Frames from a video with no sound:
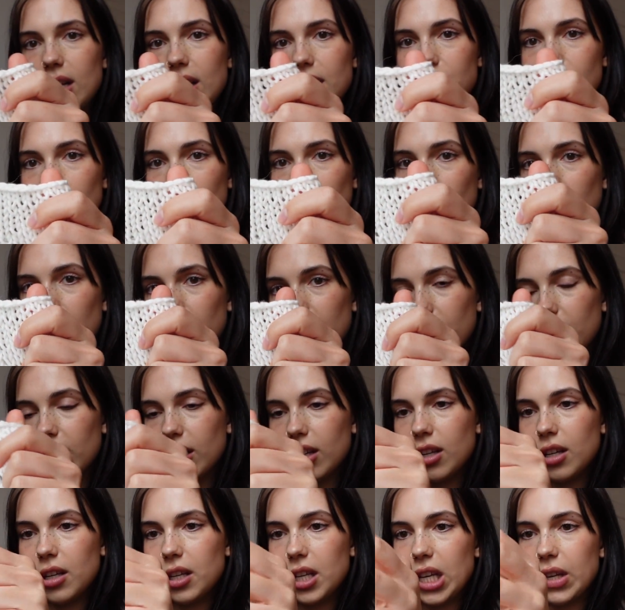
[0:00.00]
it to look
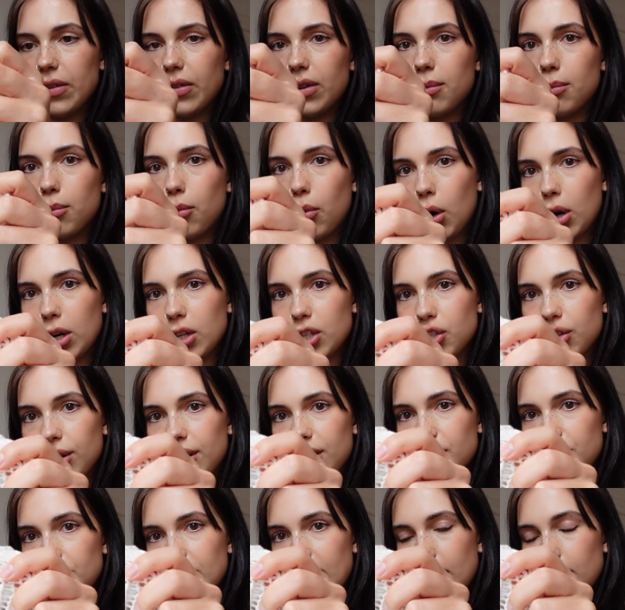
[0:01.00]
even more
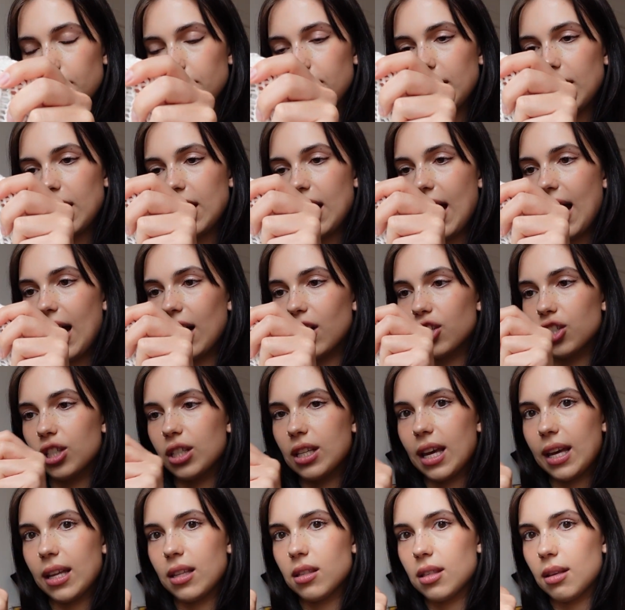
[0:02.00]
stretched out than it
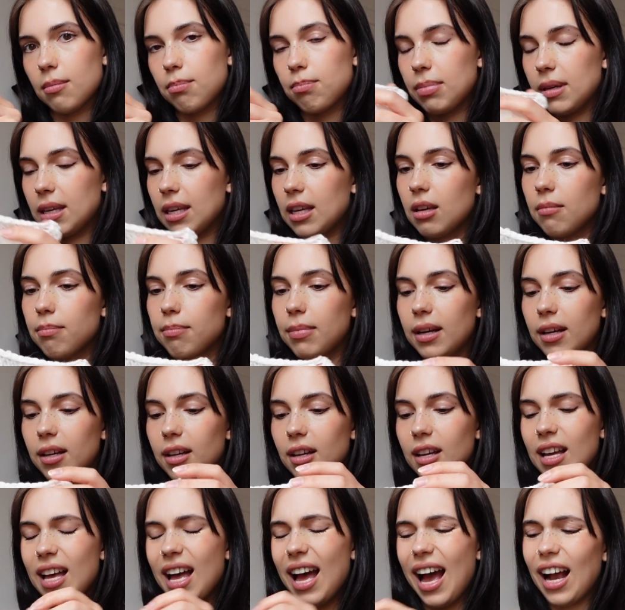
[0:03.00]
actually ends up being, but
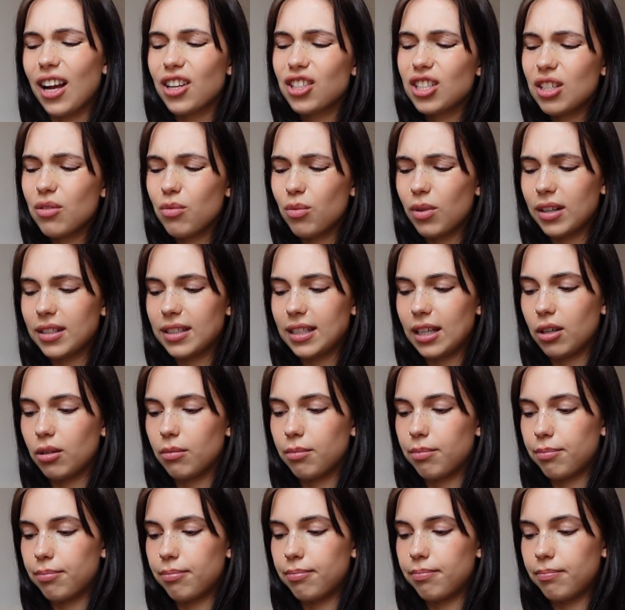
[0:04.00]
actually worked
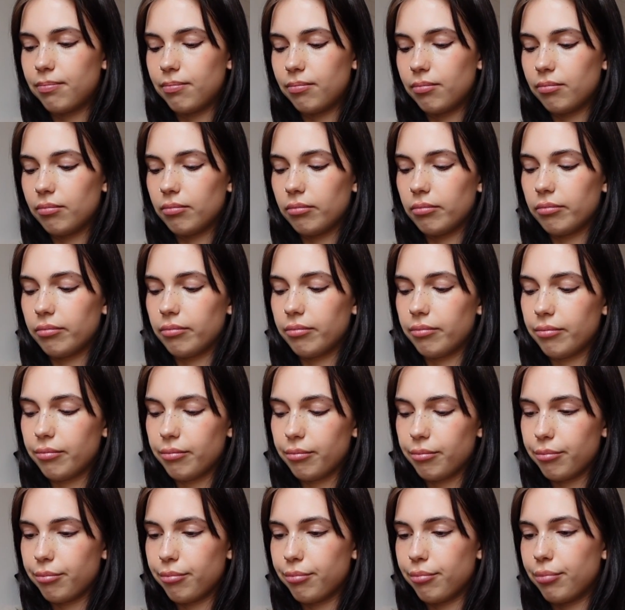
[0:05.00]
out
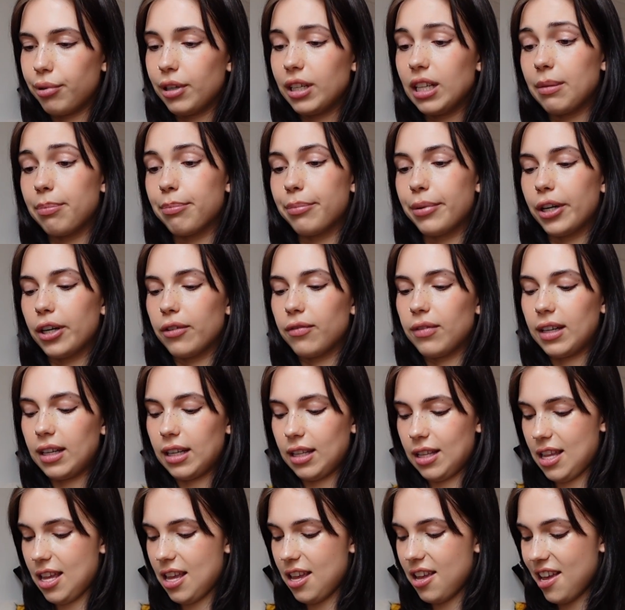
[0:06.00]
pretty
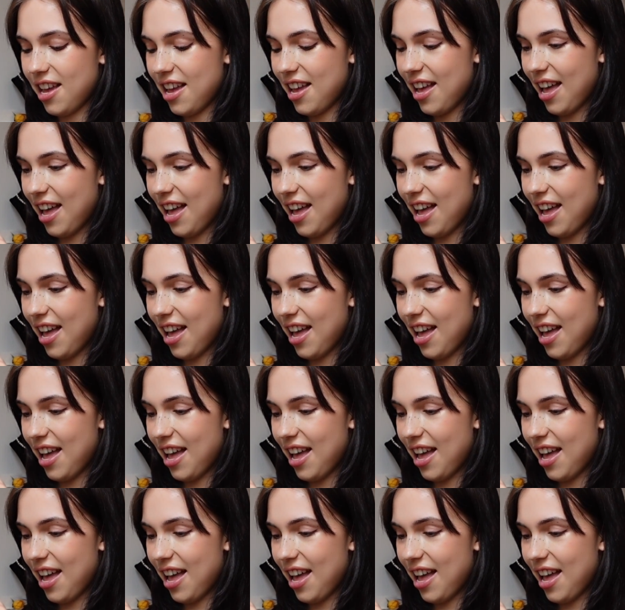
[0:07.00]
perfectly,